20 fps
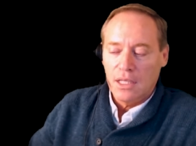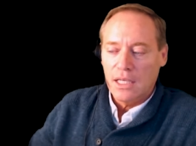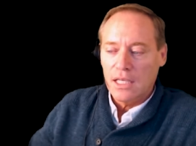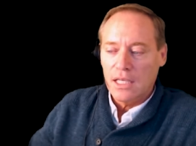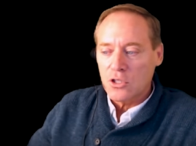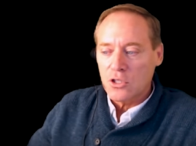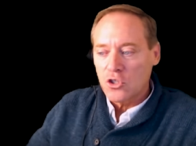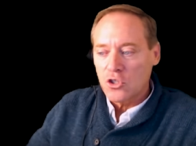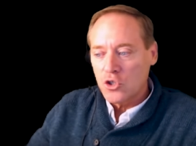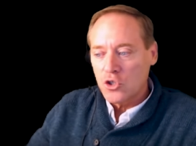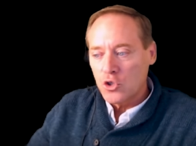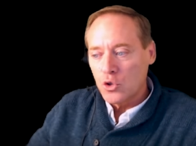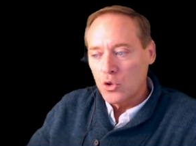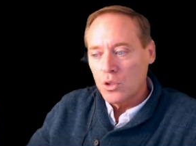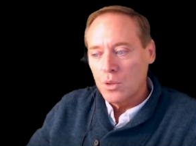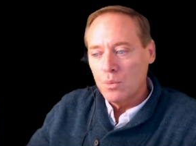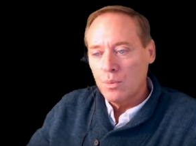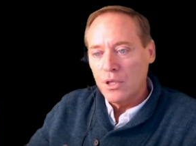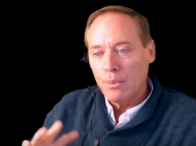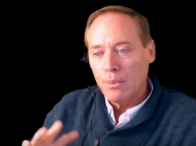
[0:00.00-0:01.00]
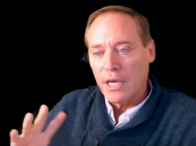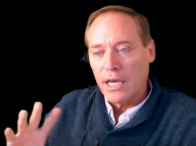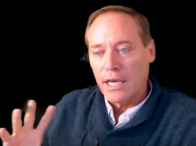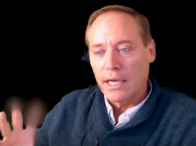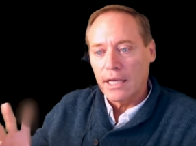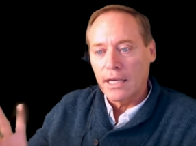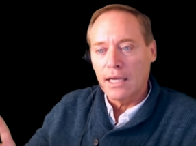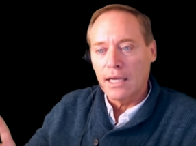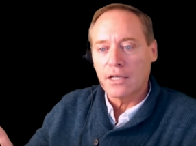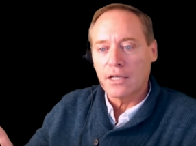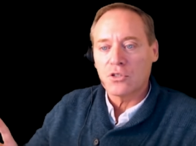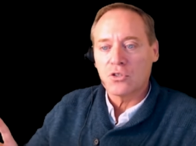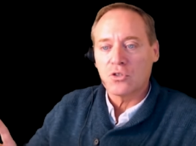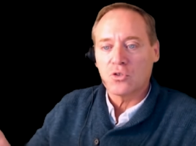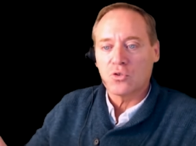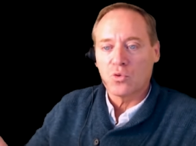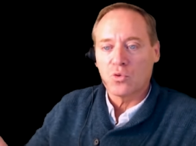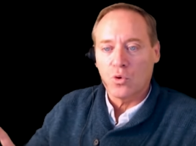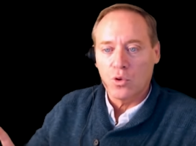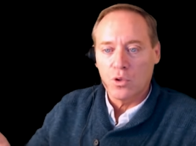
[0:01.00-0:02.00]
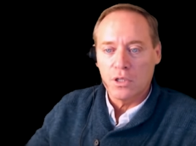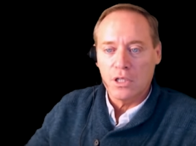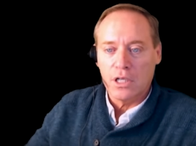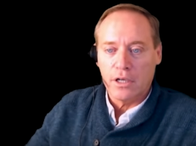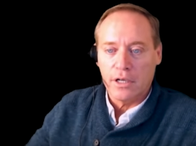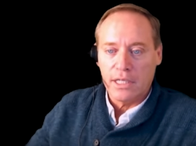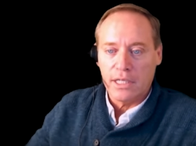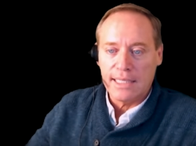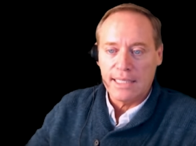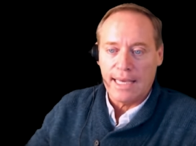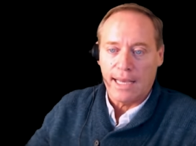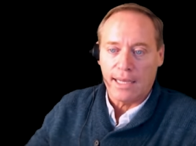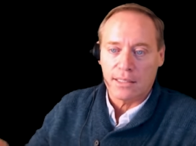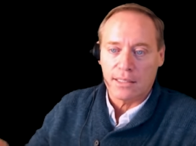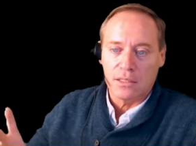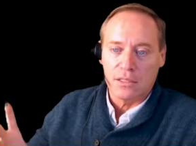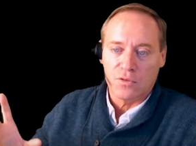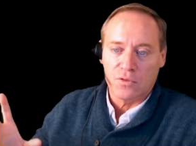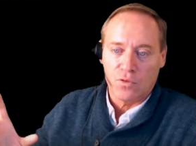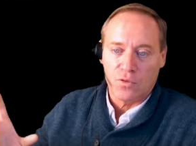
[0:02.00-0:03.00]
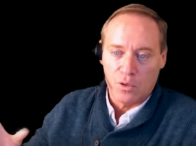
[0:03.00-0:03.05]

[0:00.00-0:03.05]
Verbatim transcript: It should be paying extraordinary taxes